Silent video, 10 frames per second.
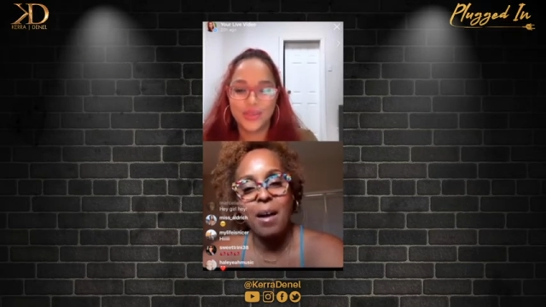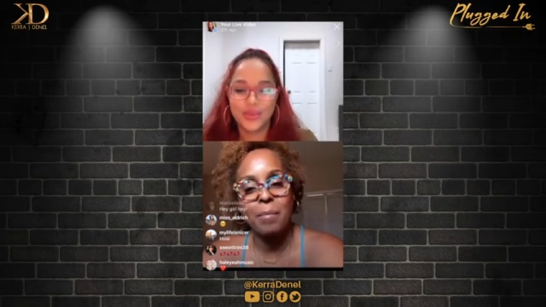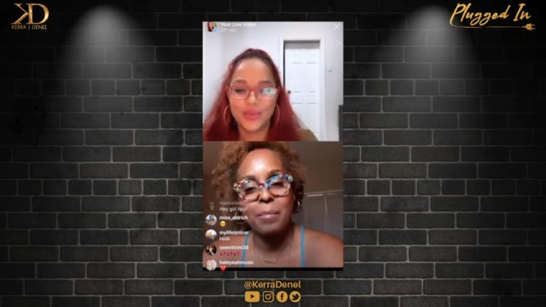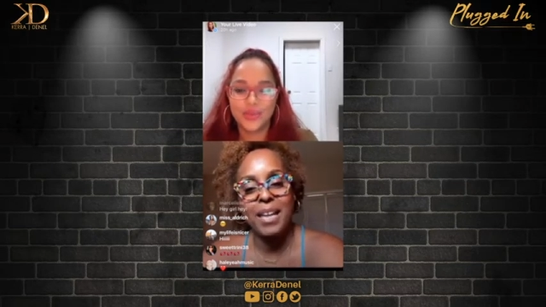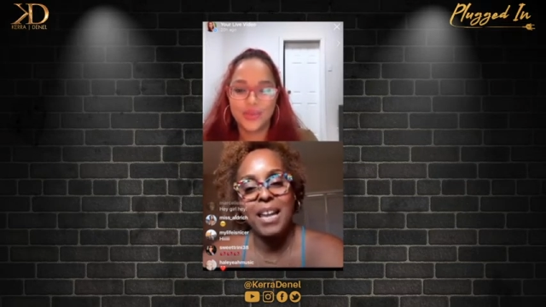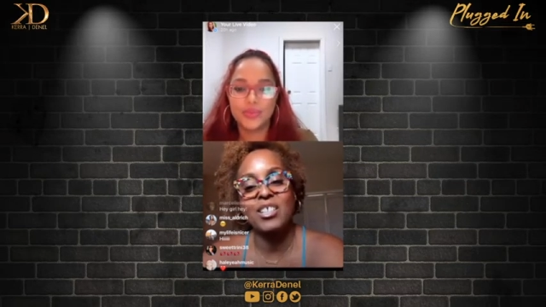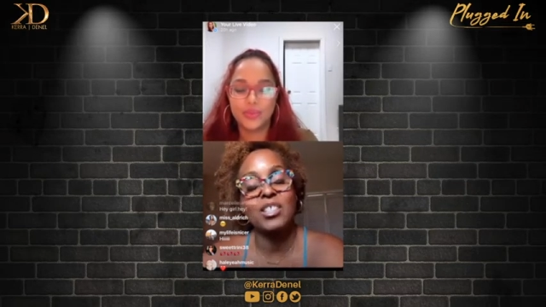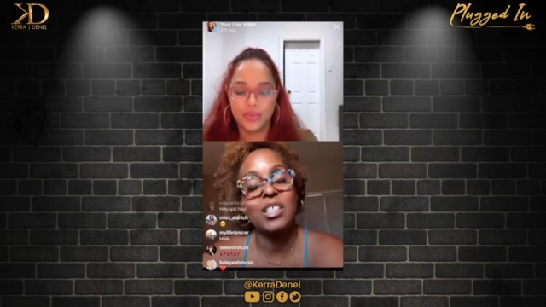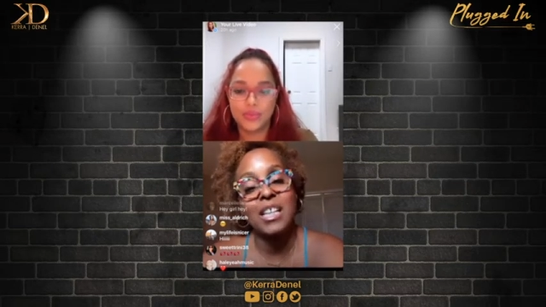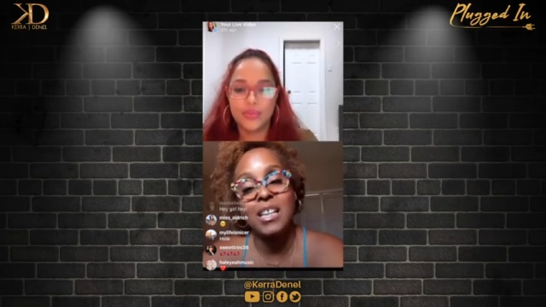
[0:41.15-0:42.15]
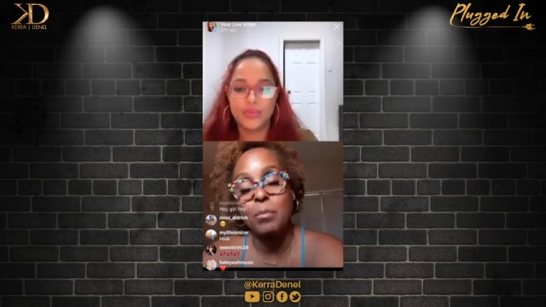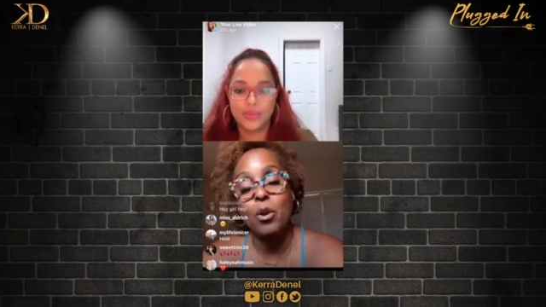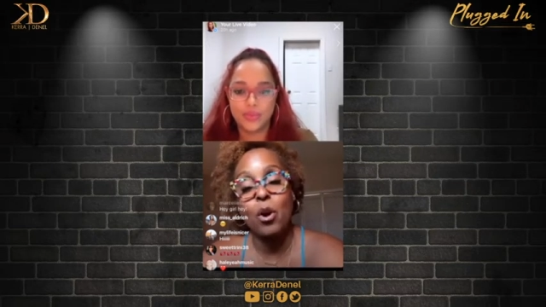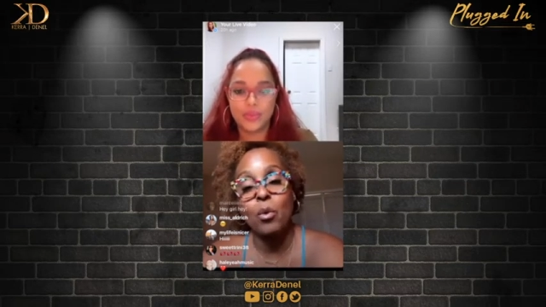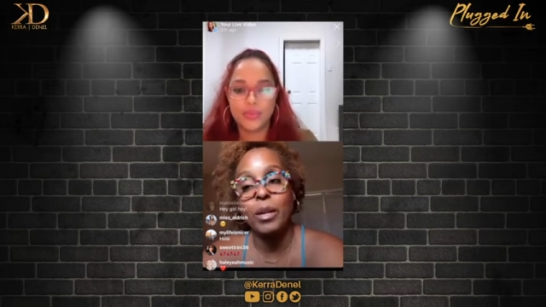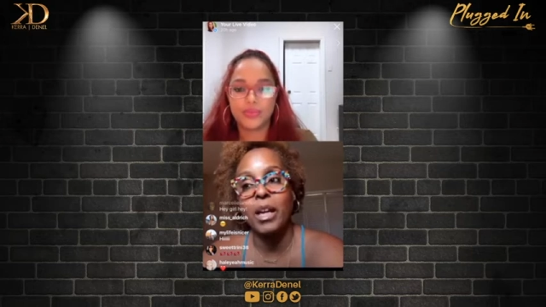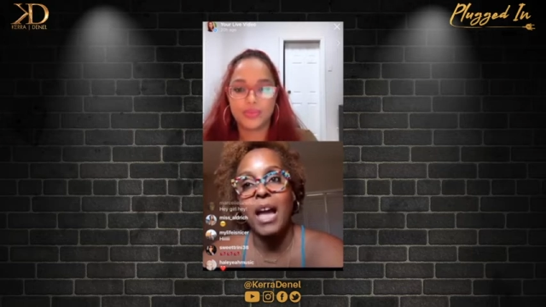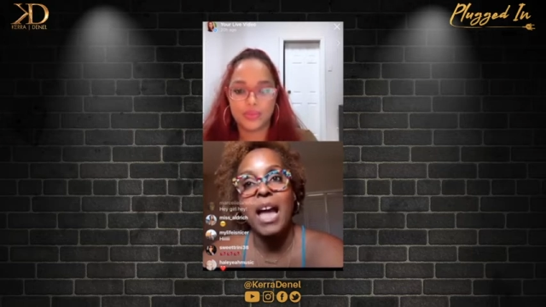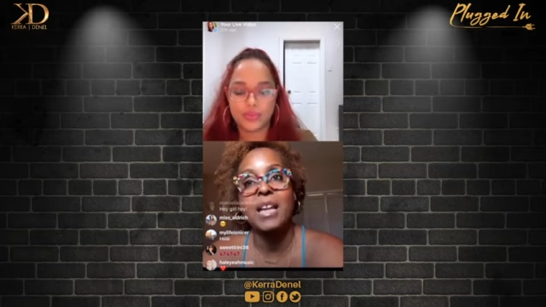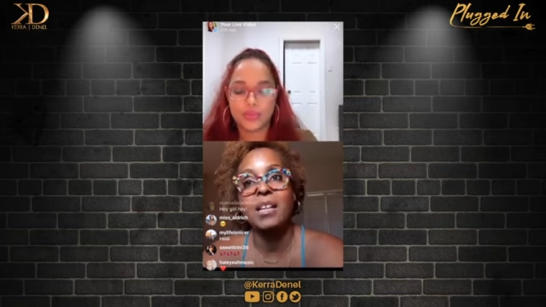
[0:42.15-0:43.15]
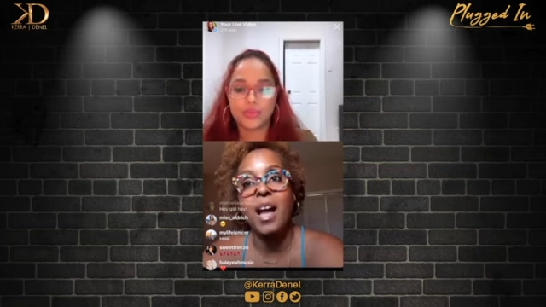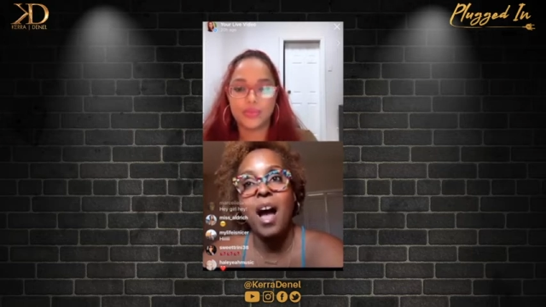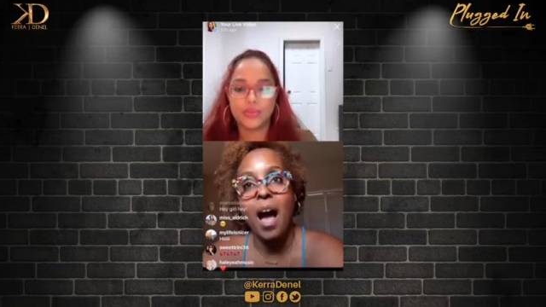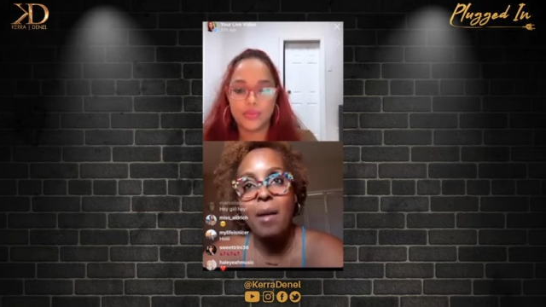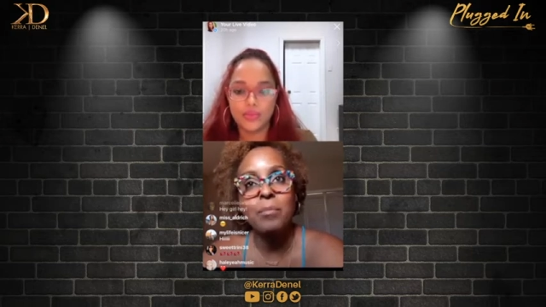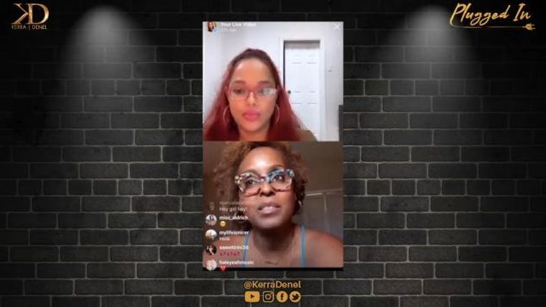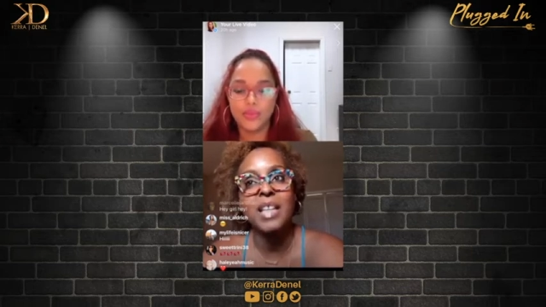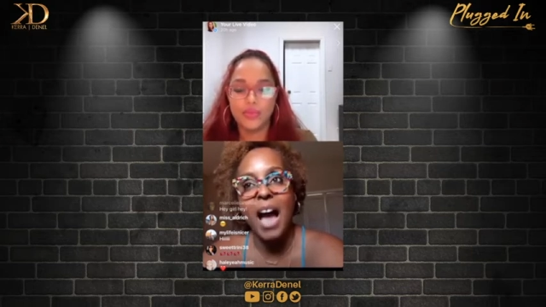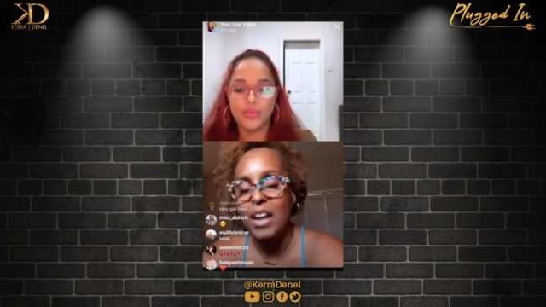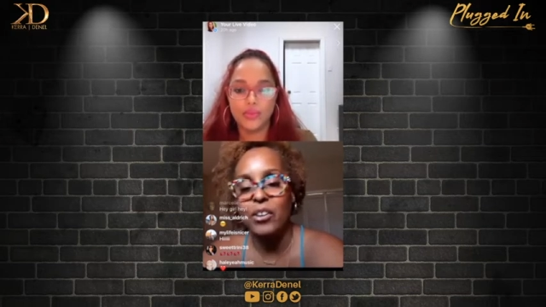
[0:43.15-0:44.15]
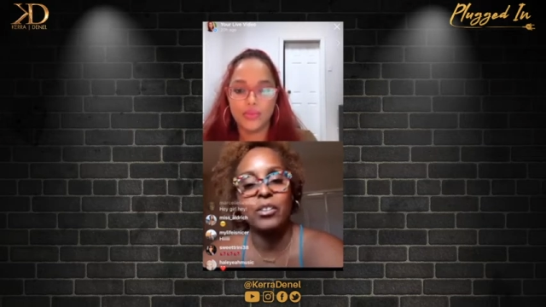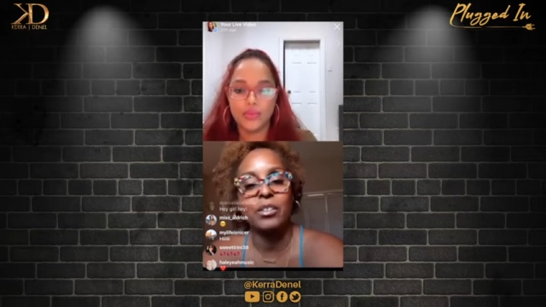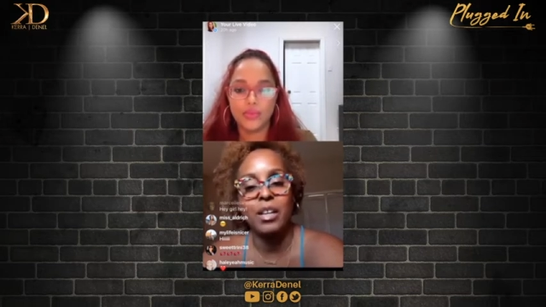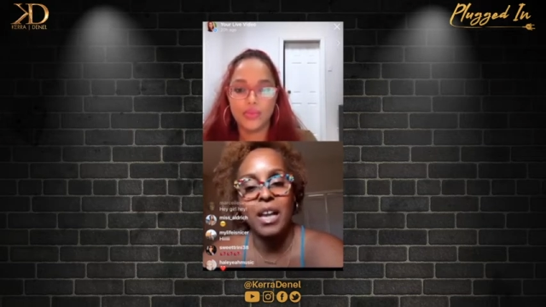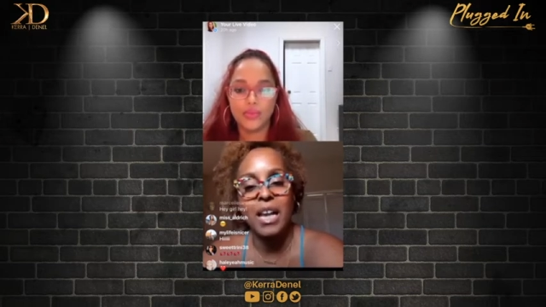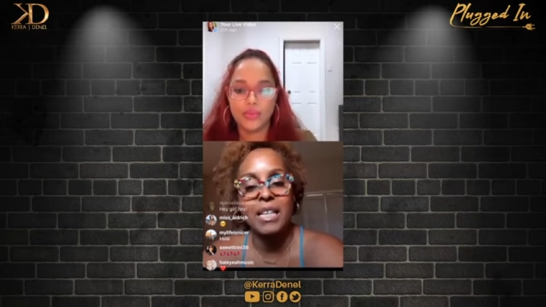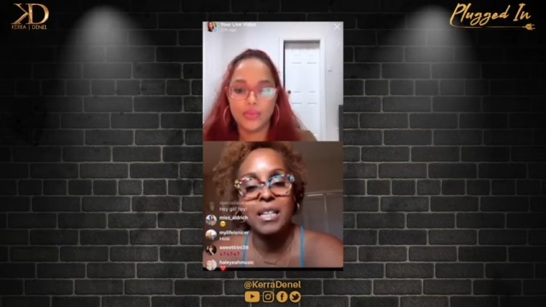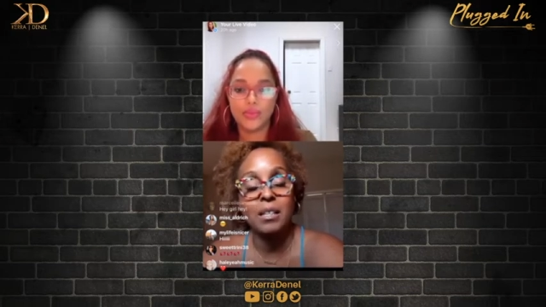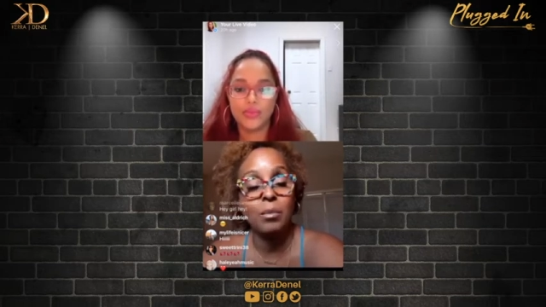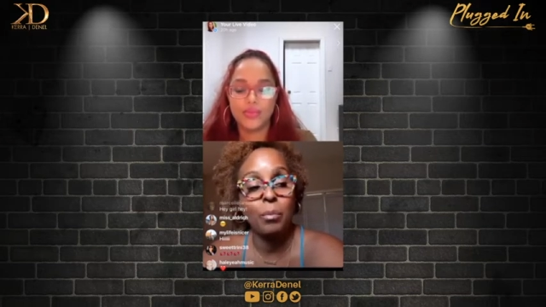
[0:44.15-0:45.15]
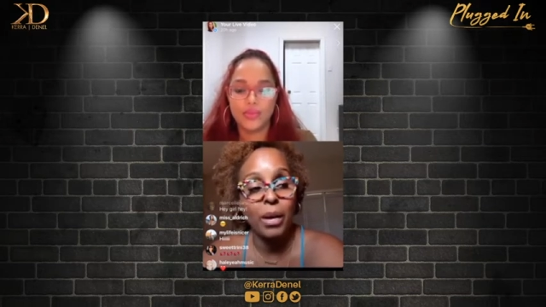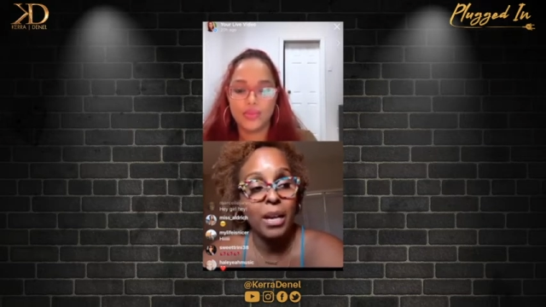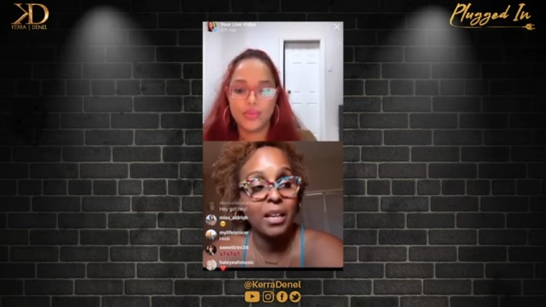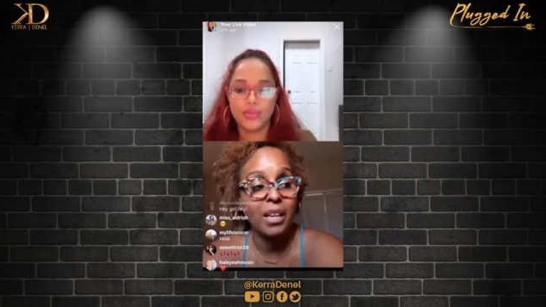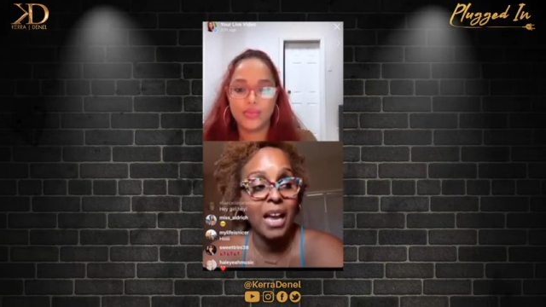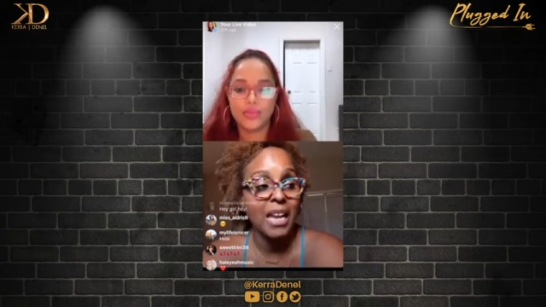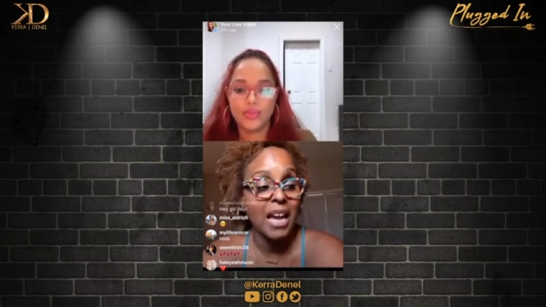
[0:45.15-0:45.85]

Speaker 1: and i just keep going and i'm tired and i needed a break and i,